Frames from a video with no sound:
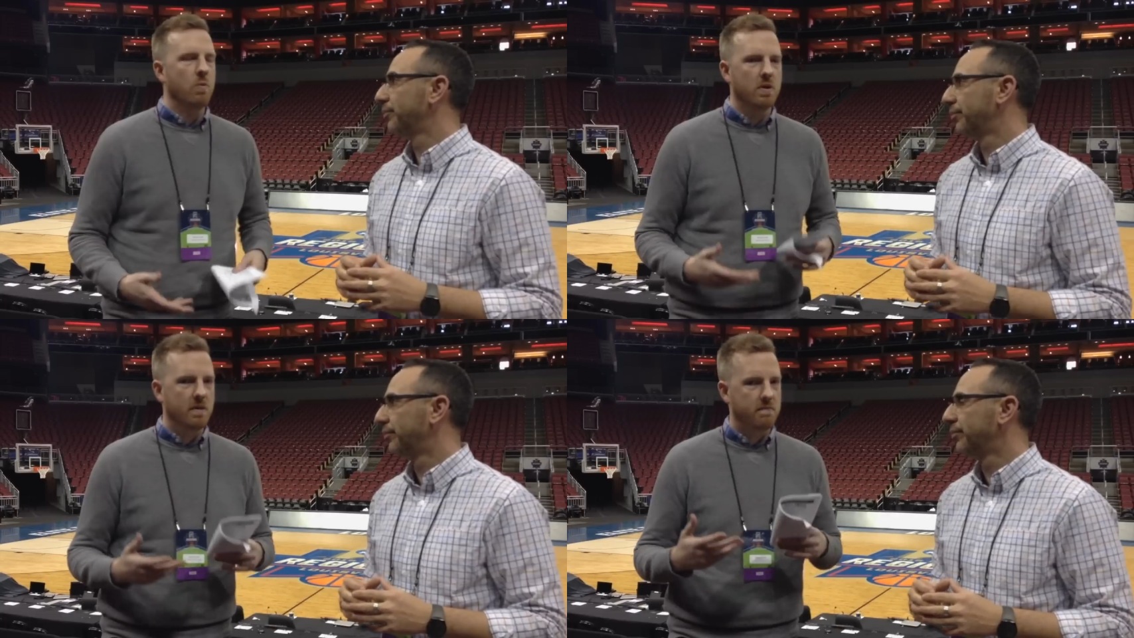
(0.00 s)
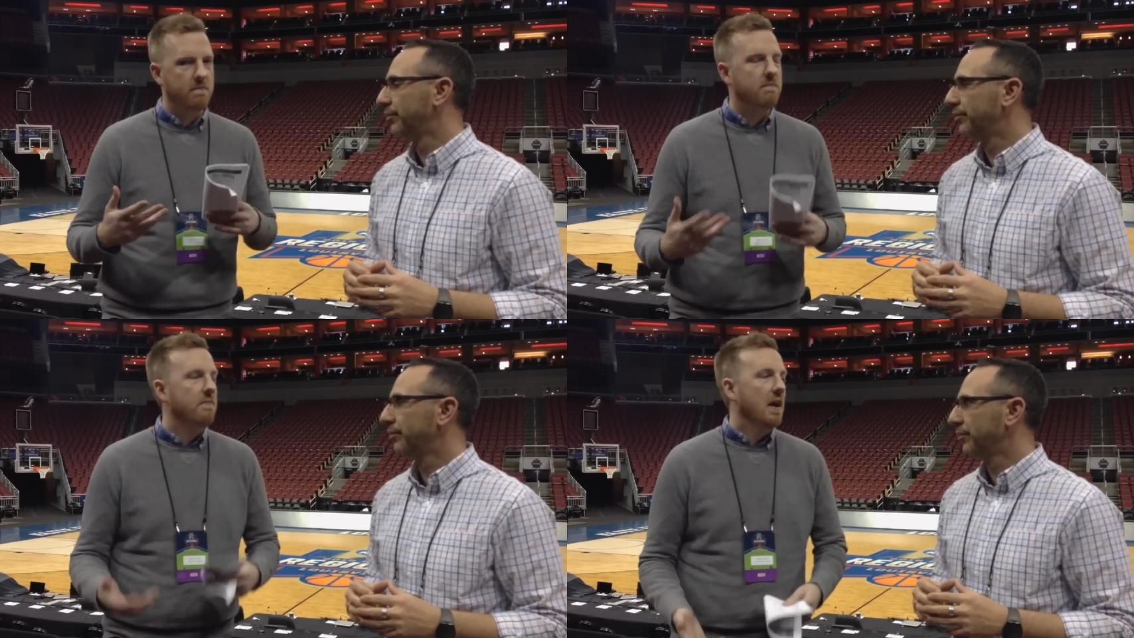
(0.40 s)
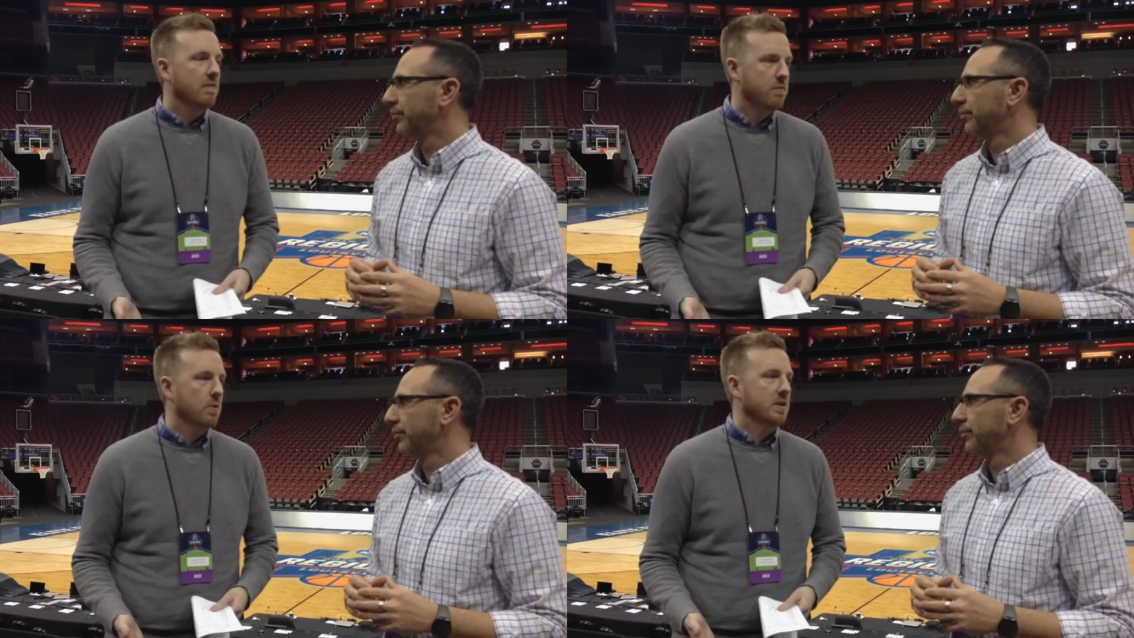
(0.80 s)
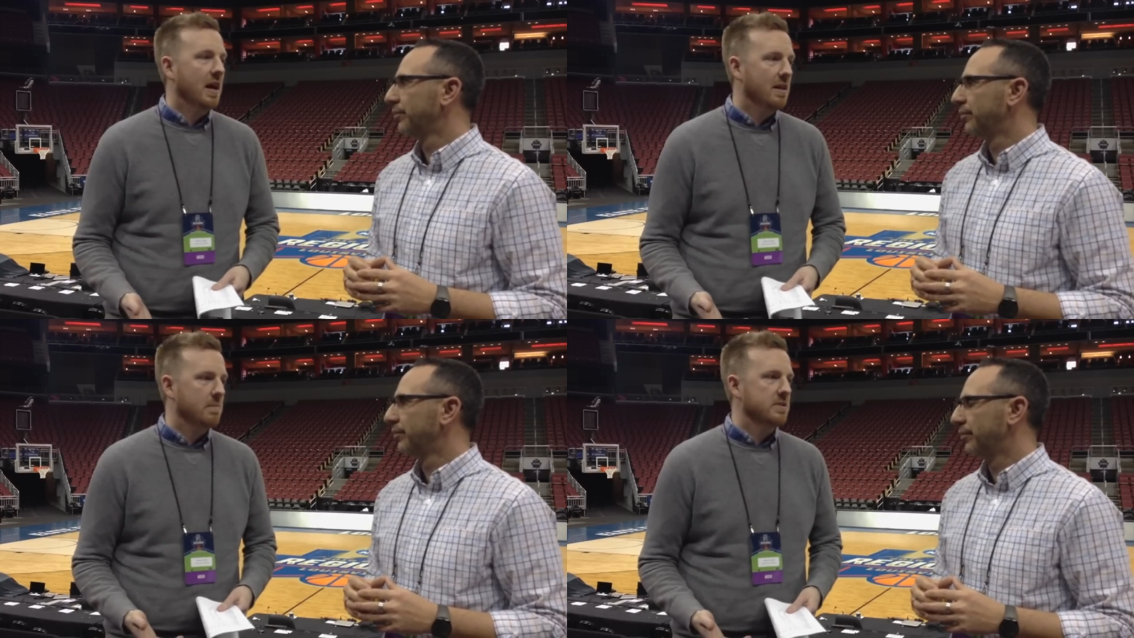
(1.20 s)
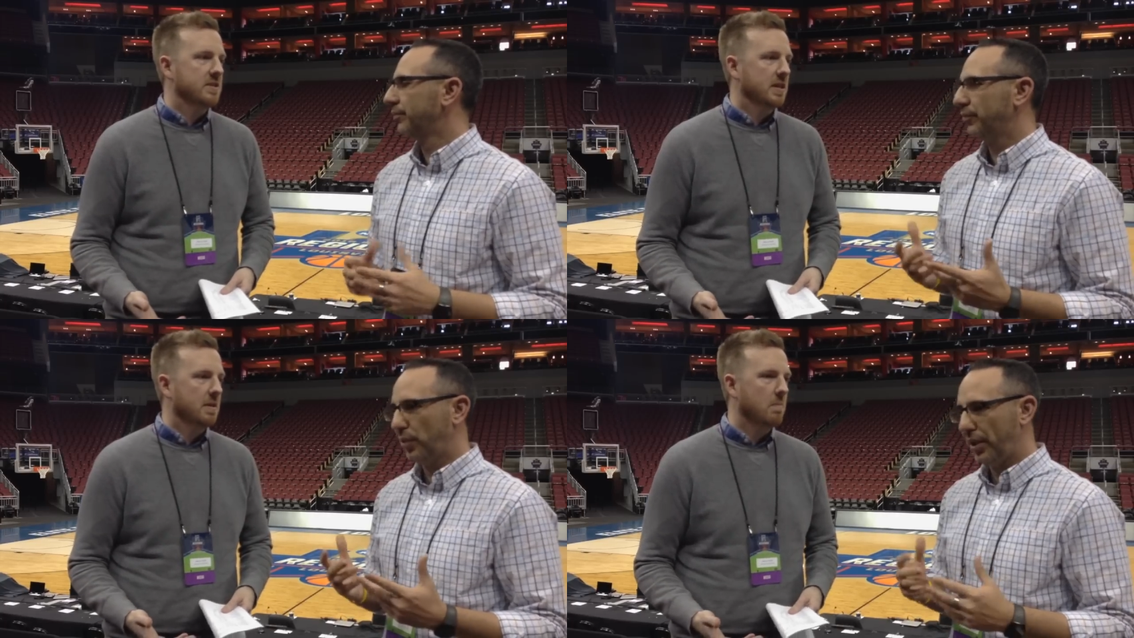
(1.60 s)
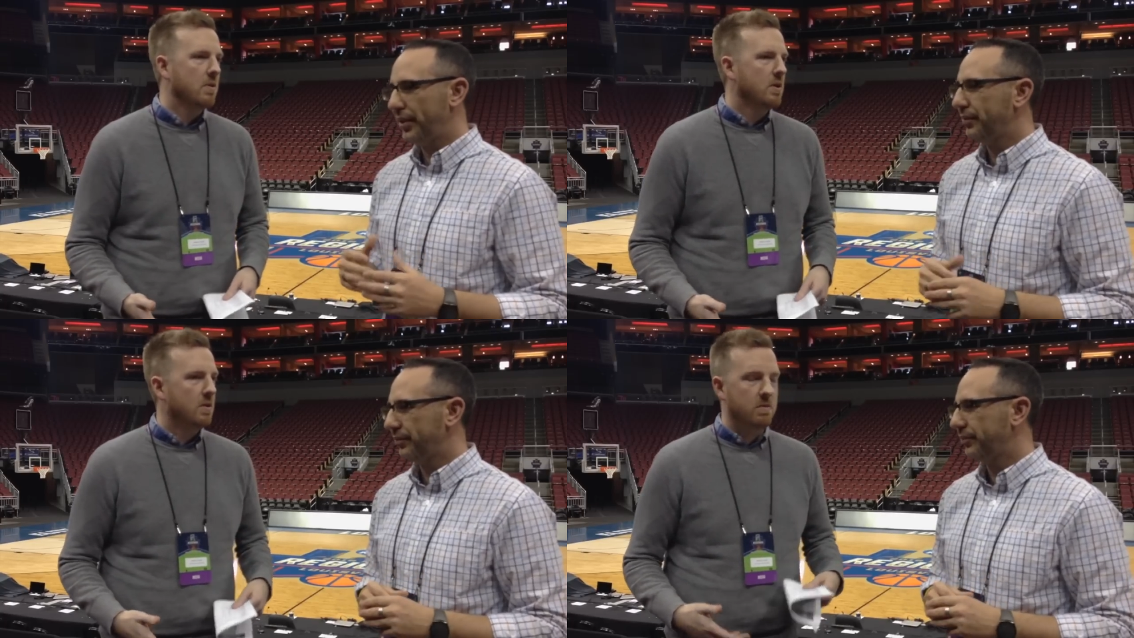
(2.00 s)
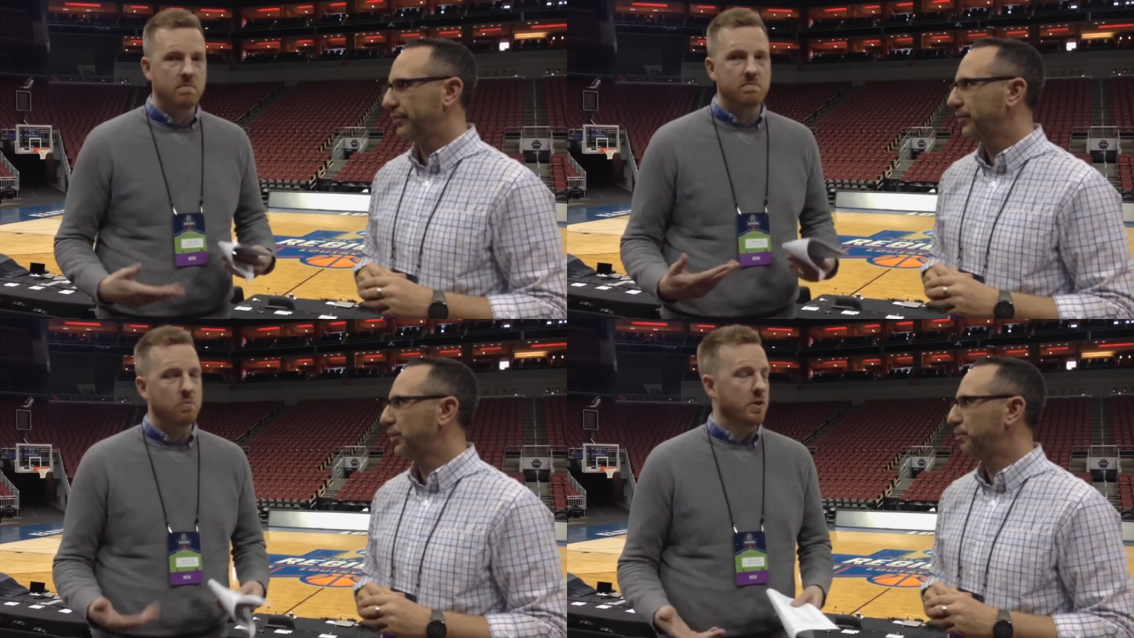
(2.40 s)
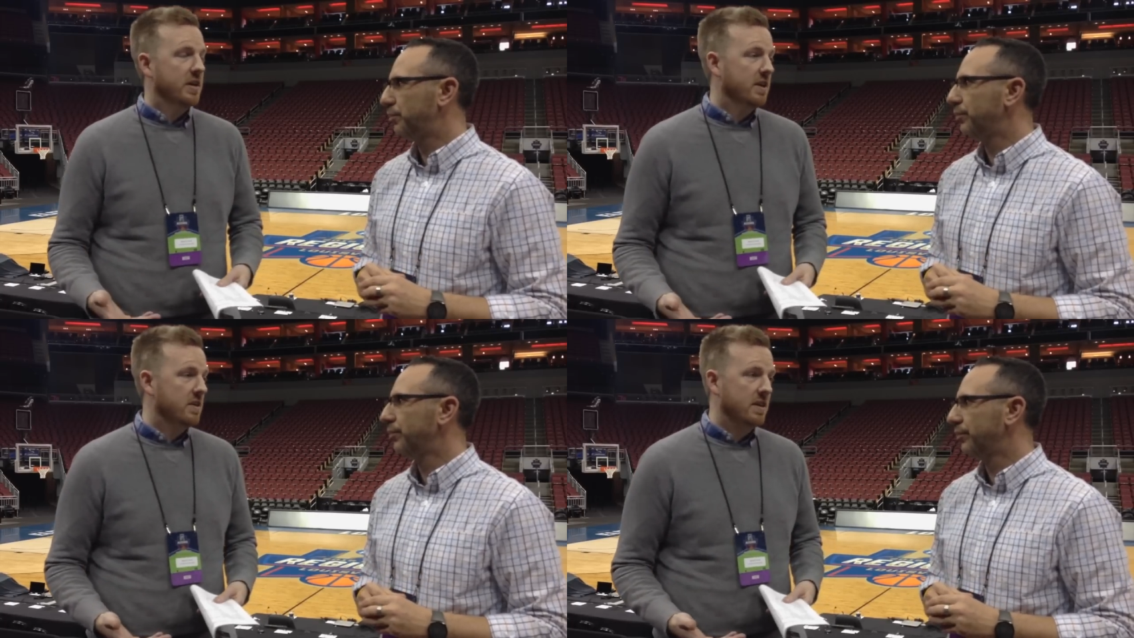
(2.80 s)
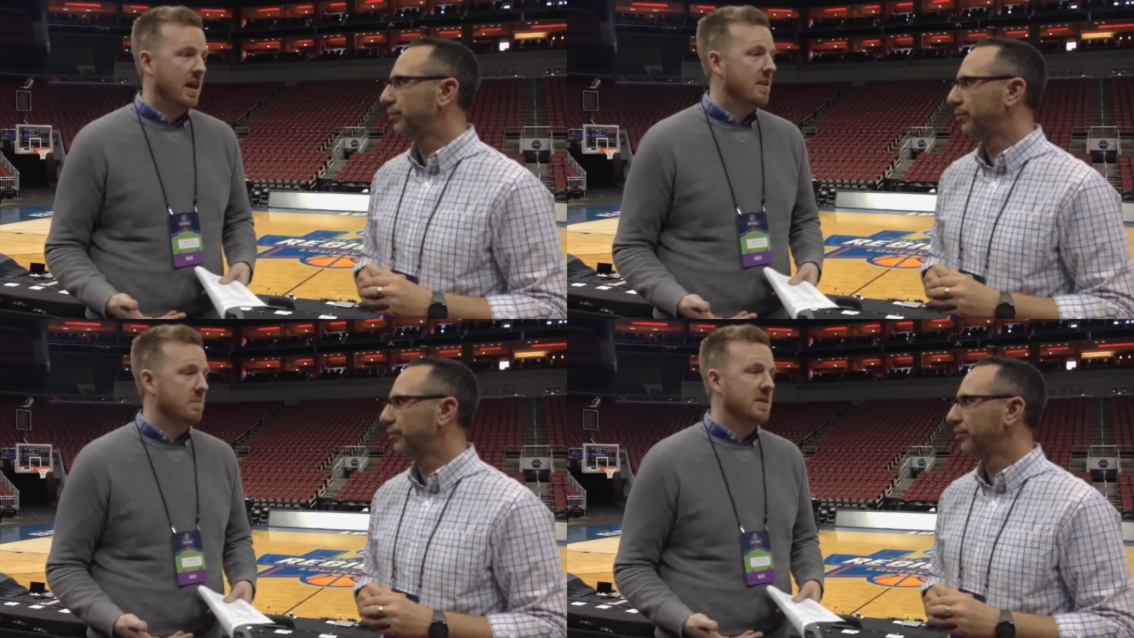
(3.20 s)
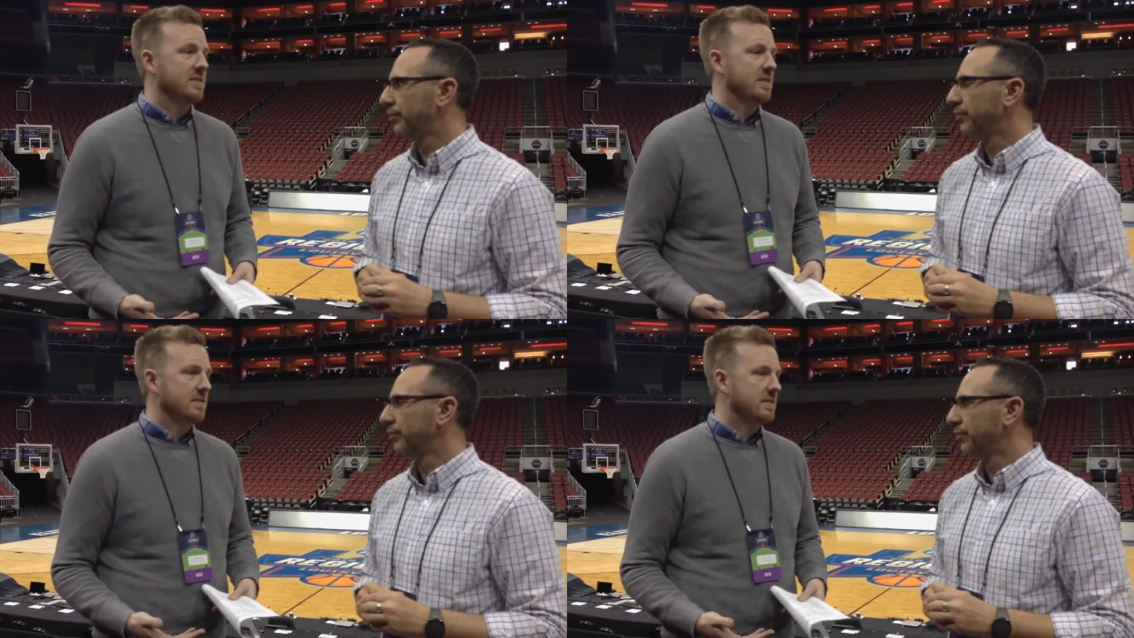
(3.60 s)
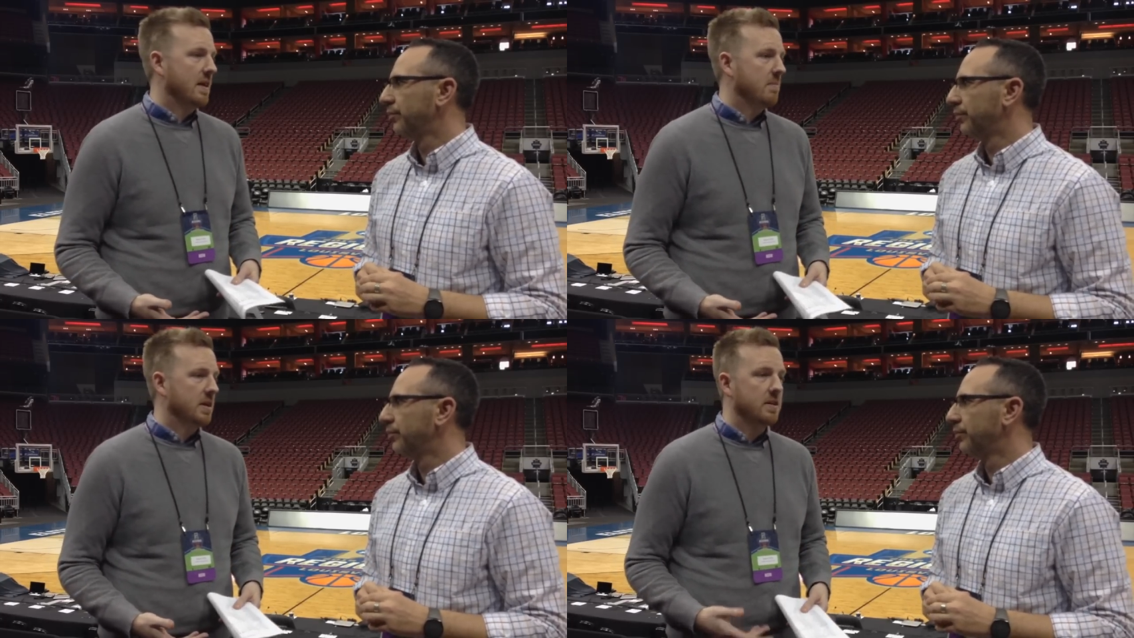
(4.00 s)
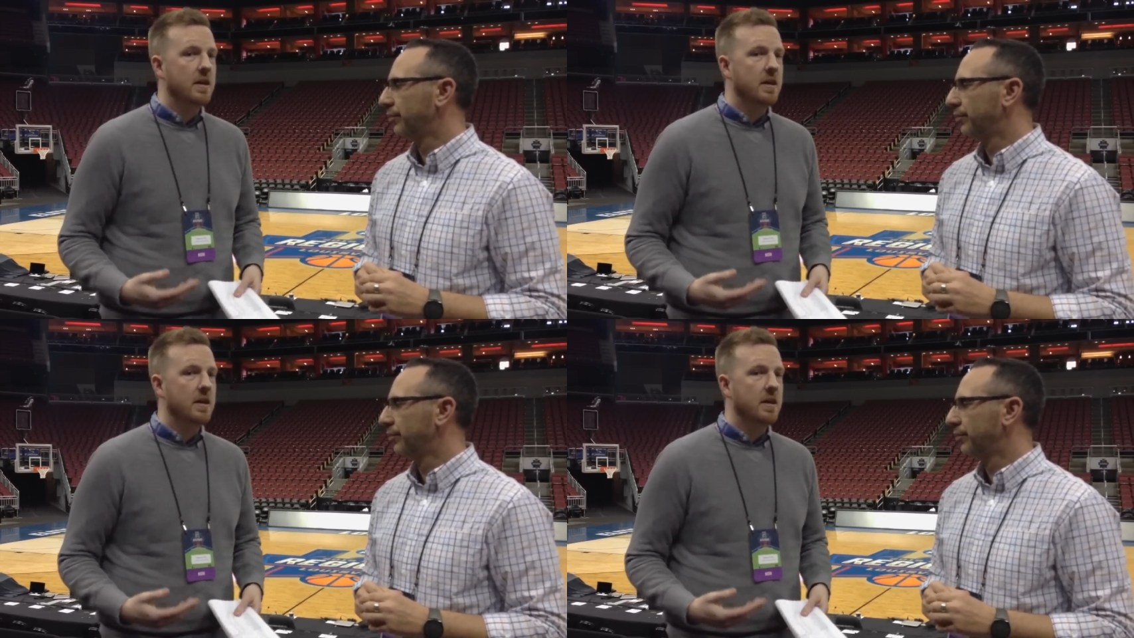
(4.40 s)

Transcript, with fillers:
Speaker 1: We're a Final Four caliber team. Right. We're here to handle business. I mean,